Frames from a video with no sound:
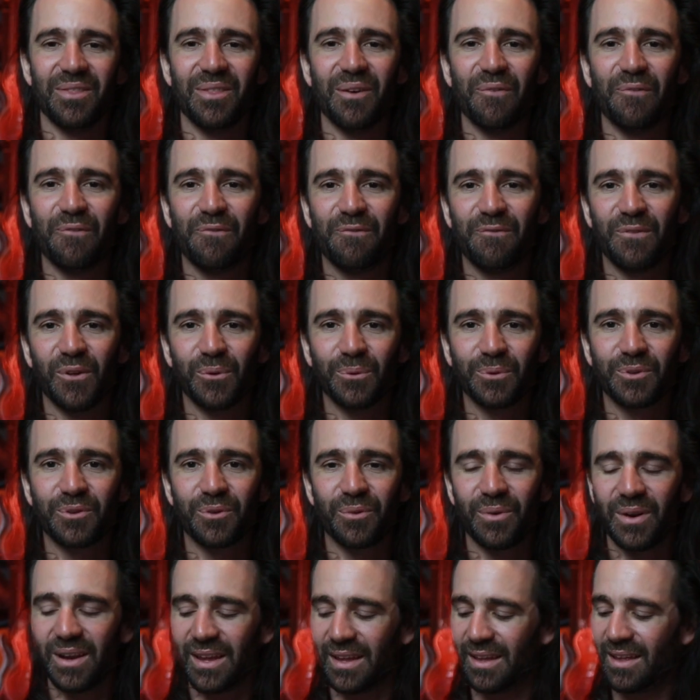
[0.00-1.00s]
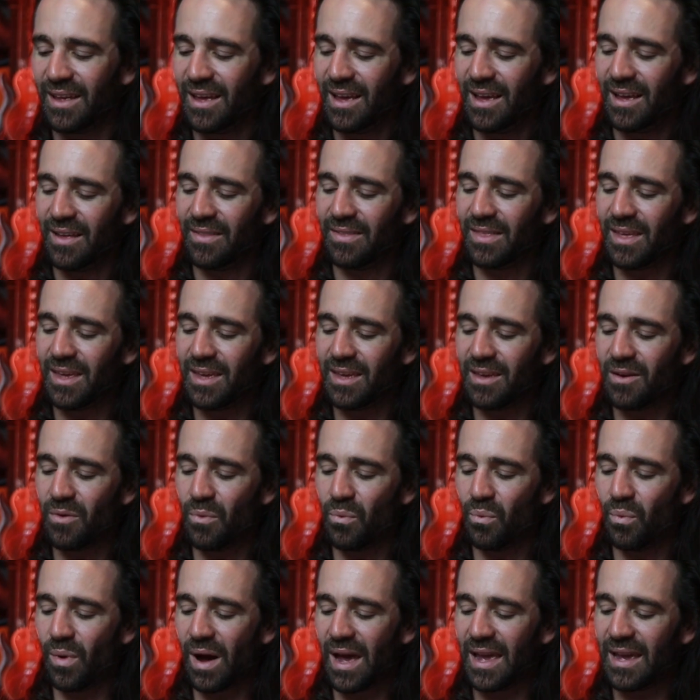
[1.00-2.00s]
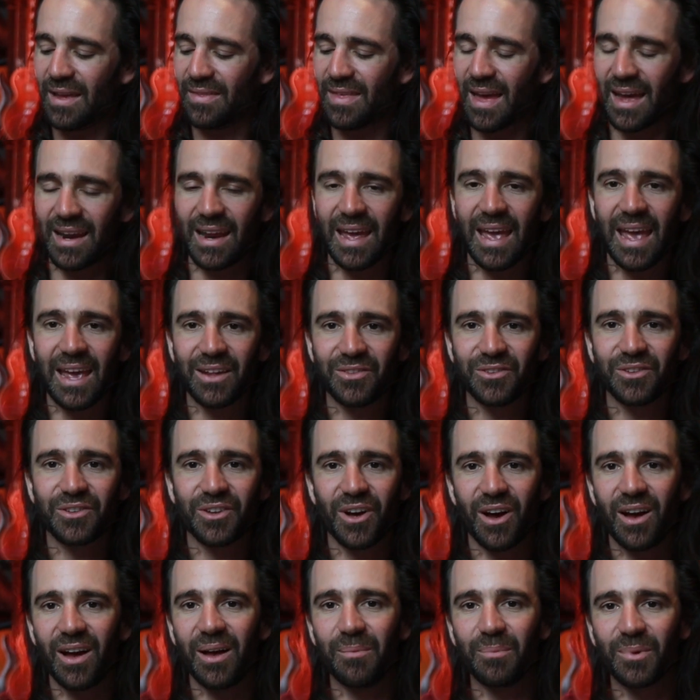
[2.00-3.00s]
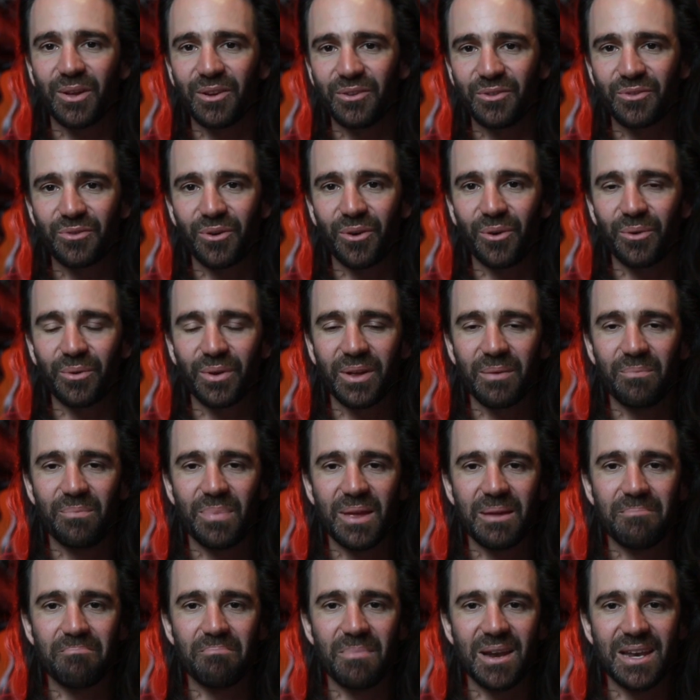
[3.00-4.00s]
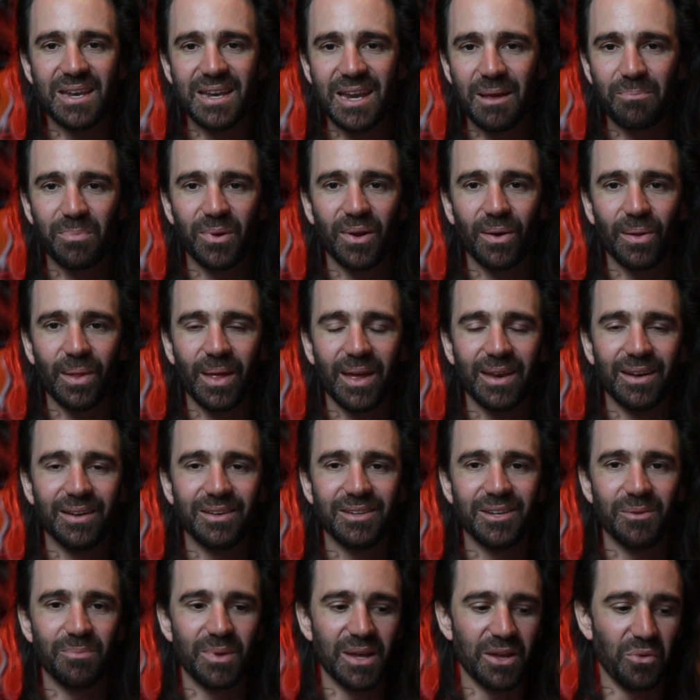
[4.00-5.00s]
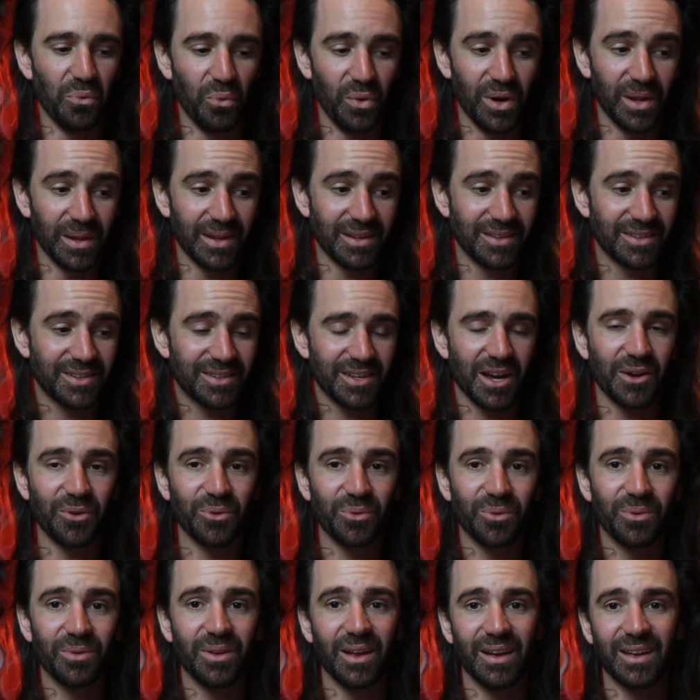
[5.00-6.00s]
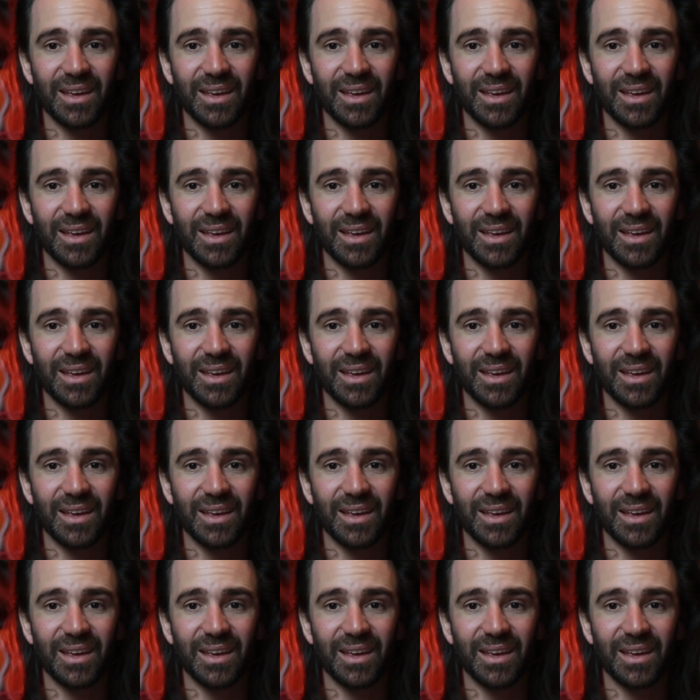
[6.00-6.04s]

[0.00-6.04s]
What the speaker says: The filtering, the way that S-time control can be manipulated to be really subtle,